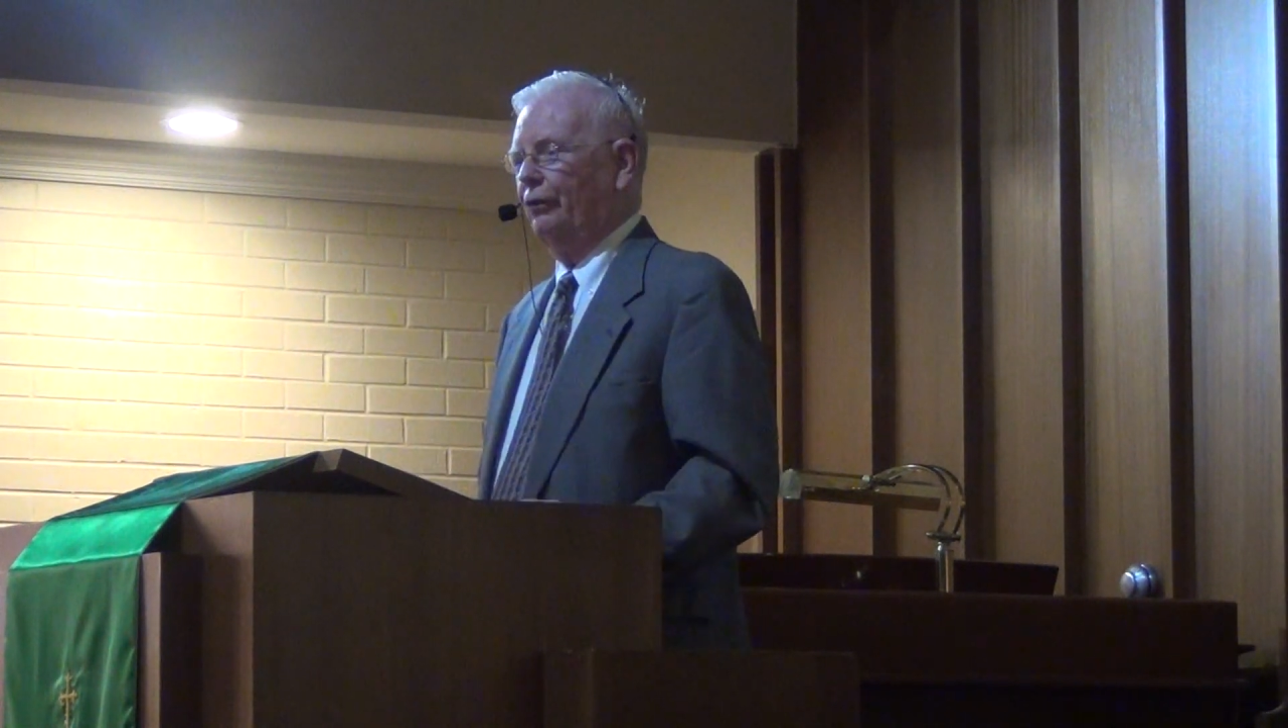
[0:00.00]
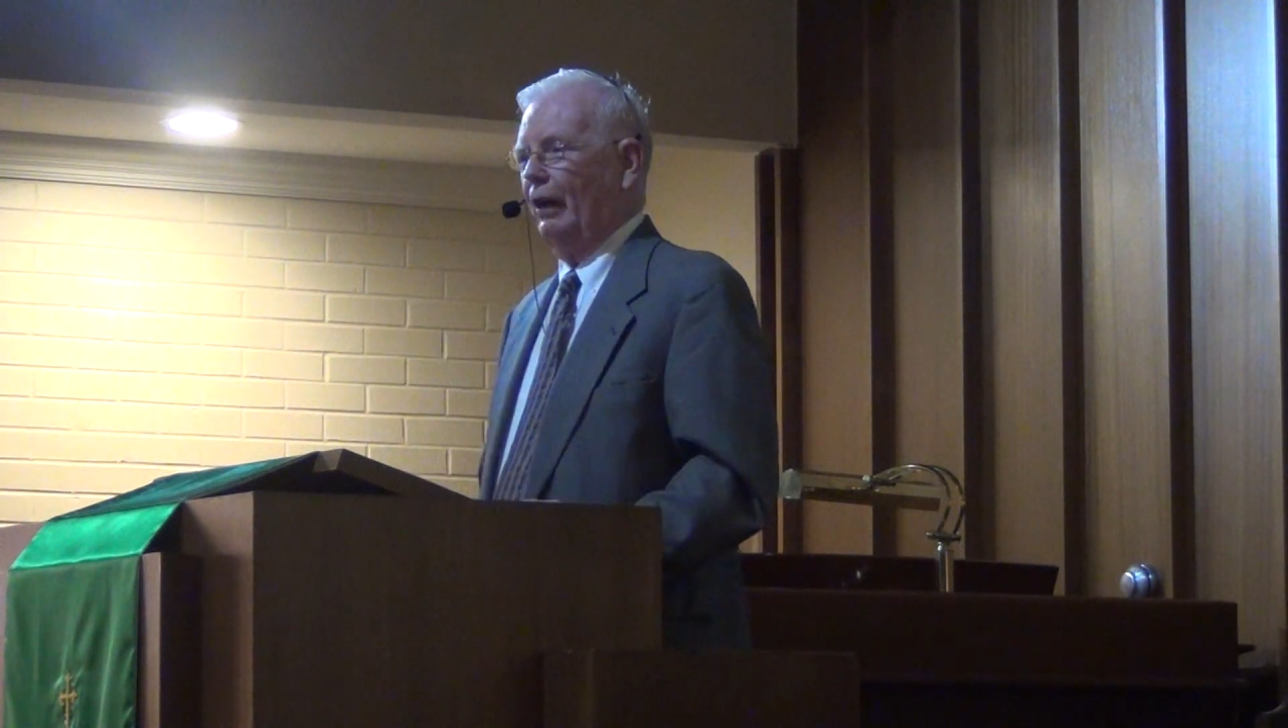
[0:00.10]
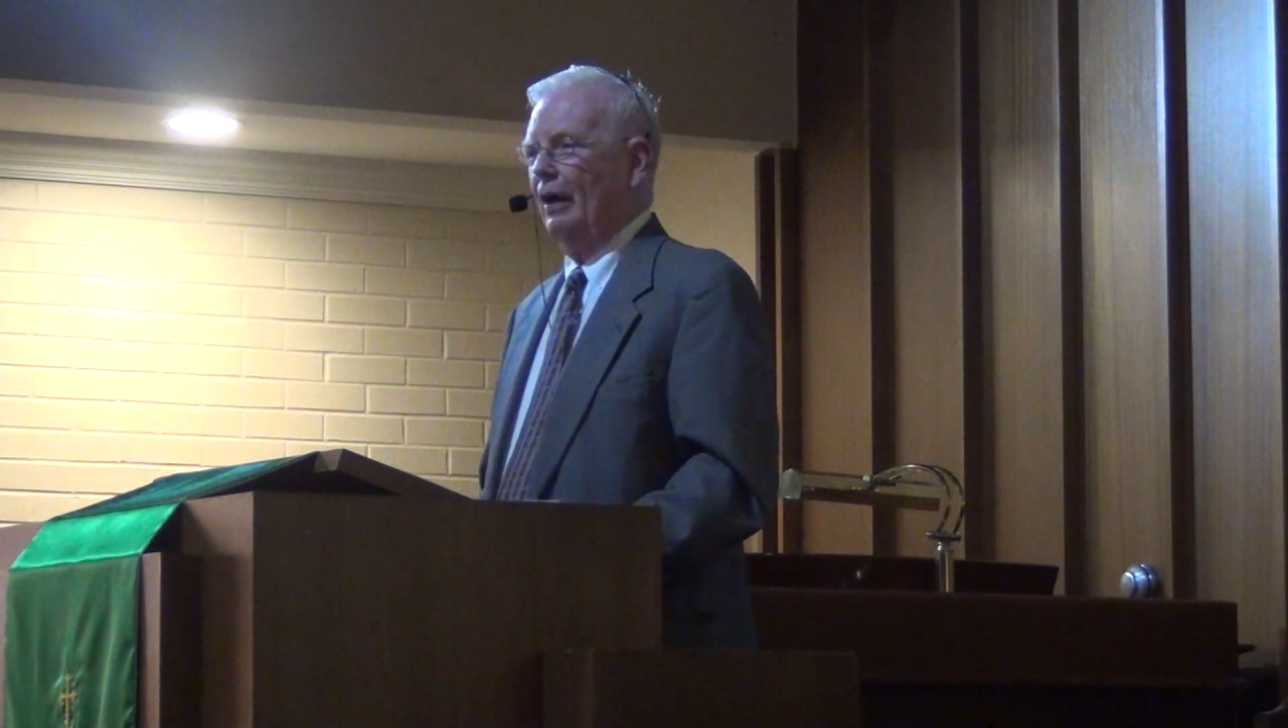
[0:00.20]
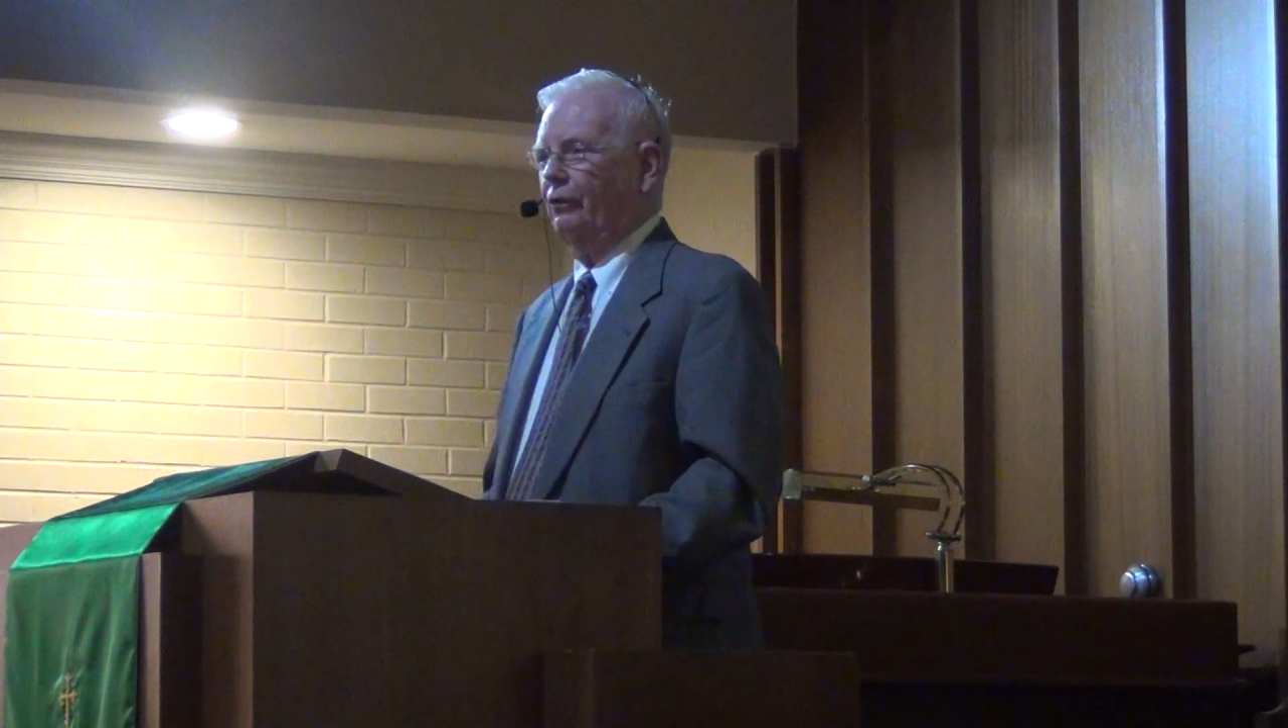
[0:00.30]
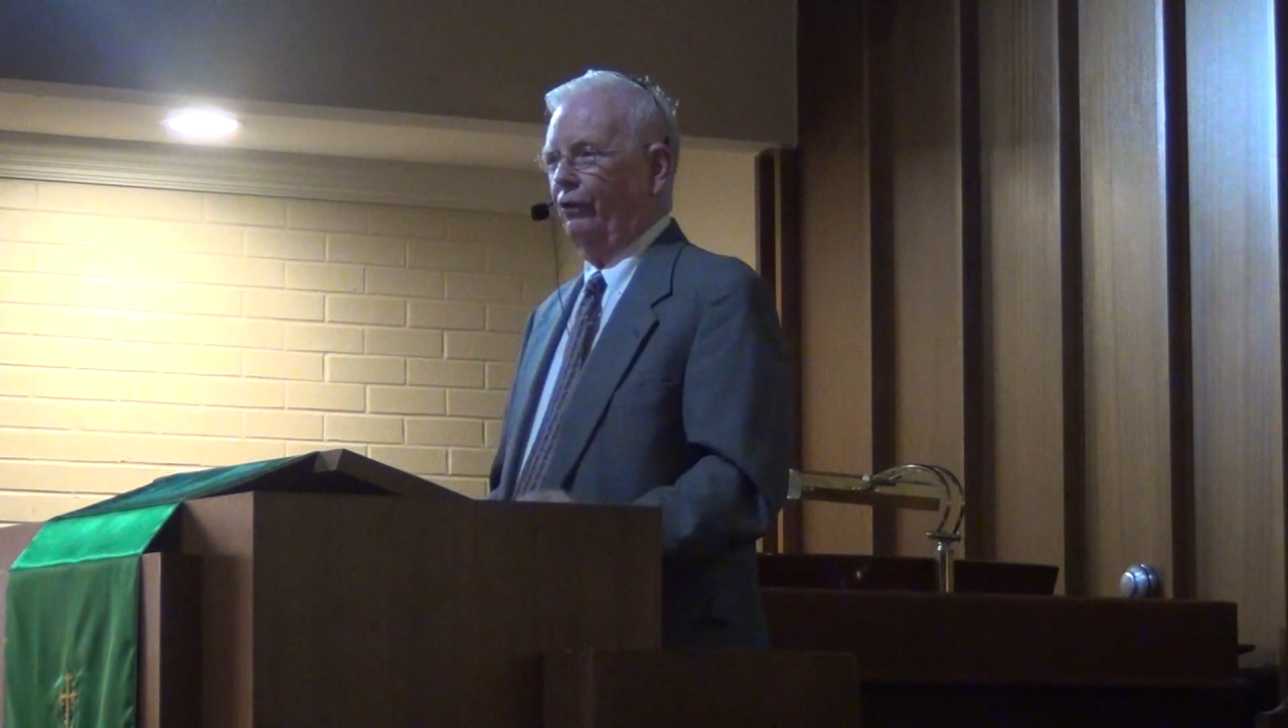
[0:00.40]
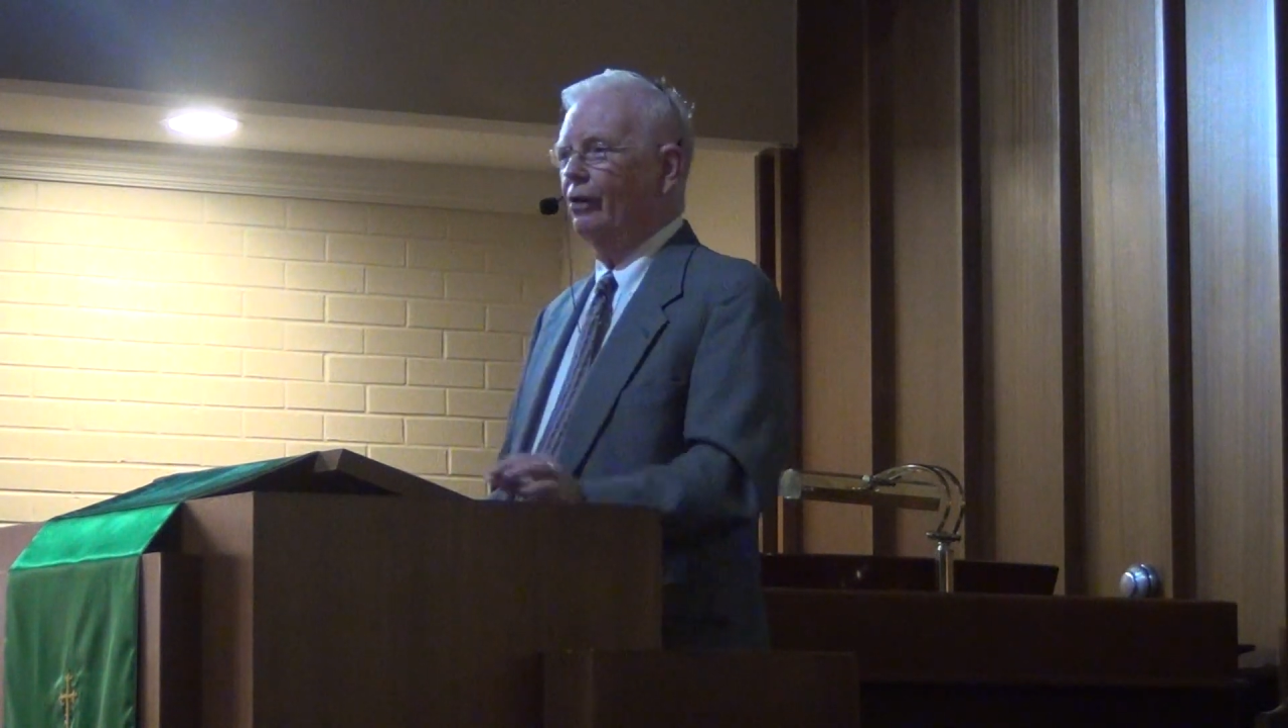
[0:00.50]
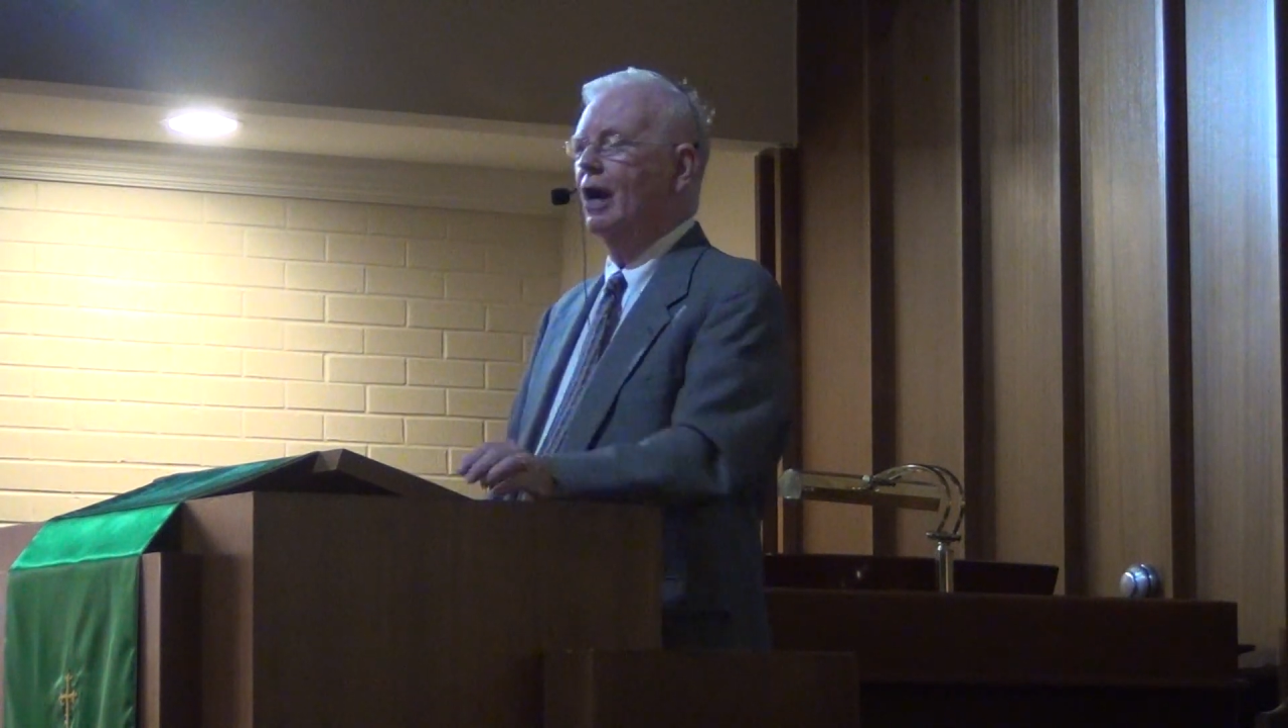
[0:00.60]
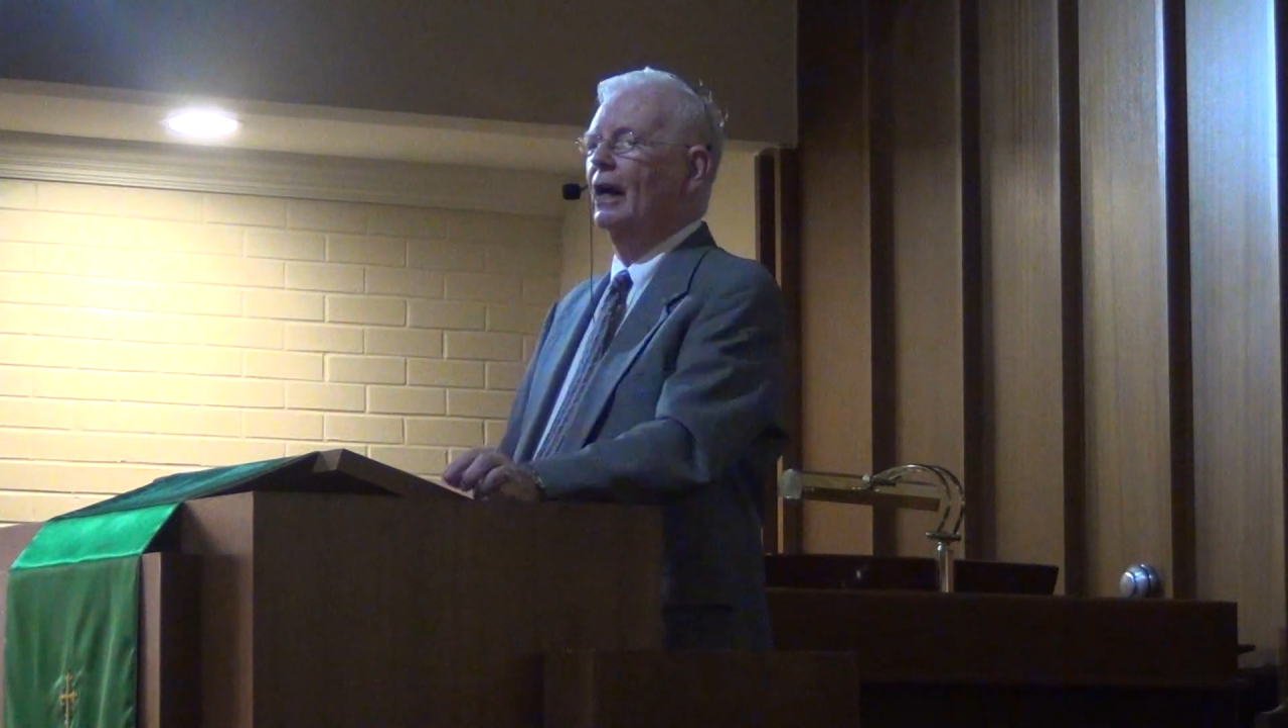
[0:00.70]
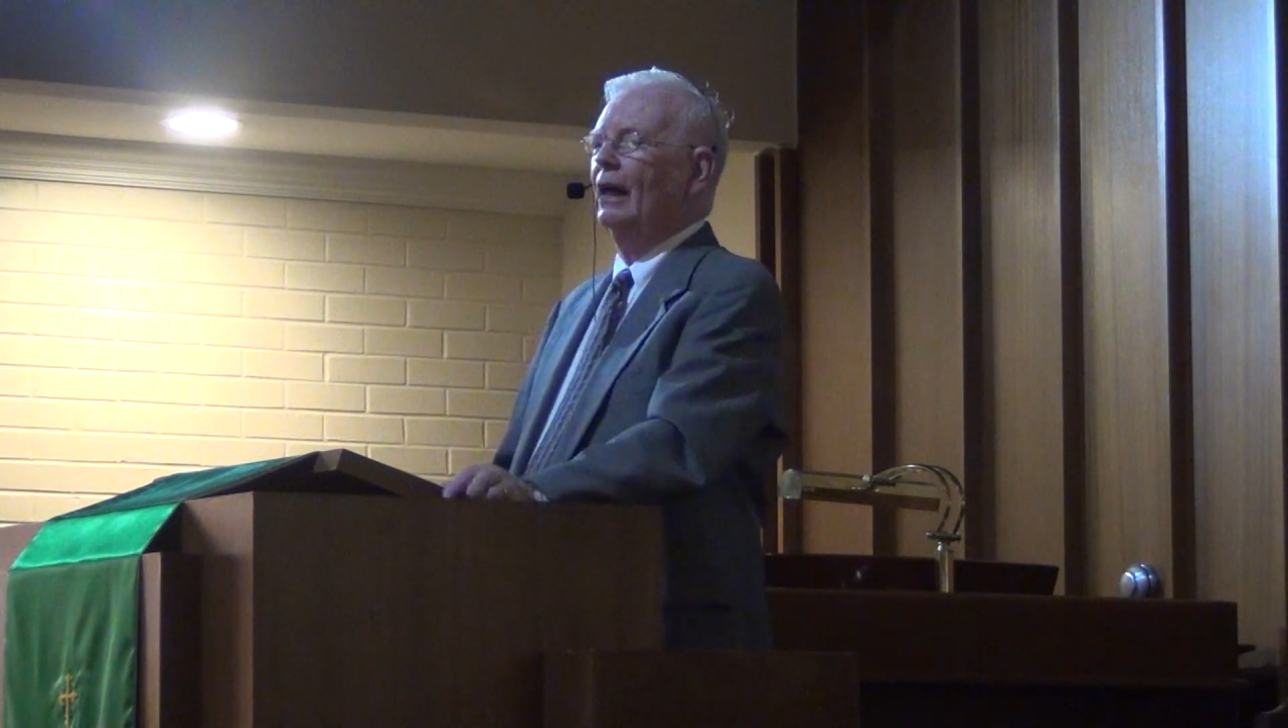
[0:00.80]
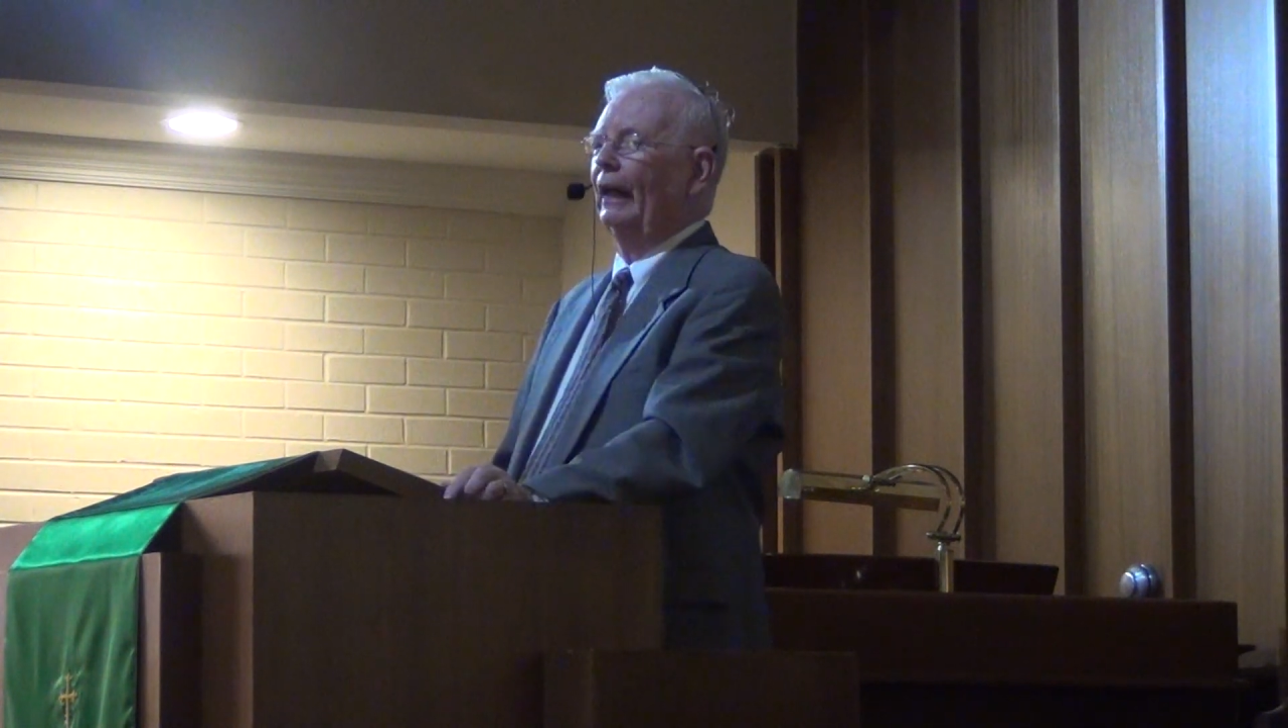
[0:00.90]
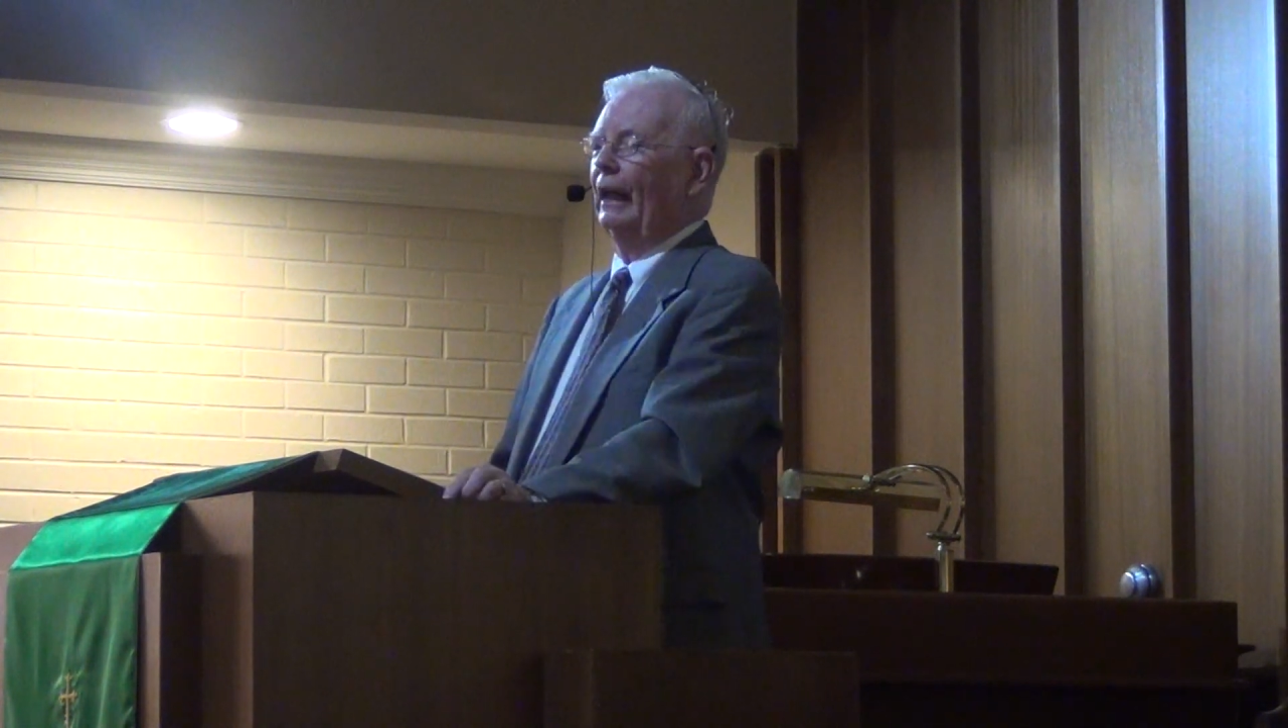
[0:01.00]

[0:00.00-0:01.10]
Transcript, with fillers: stature.